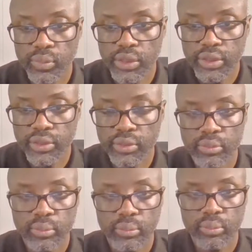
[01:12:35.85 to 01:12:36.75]
just
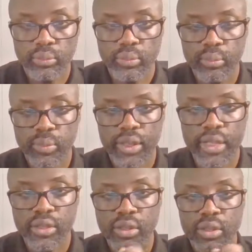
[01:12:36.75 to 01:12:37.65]

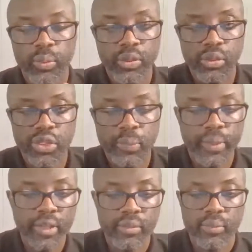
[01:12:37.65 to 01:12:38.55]
again, when you
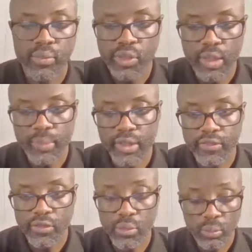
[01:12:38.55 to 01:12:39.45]
speak. So let me give
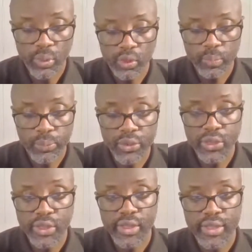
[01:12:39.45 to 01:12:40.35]
you when you're
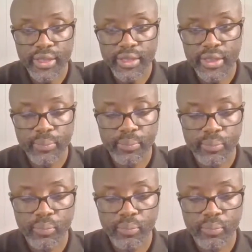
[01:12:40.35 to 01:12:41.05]
purchasing an item.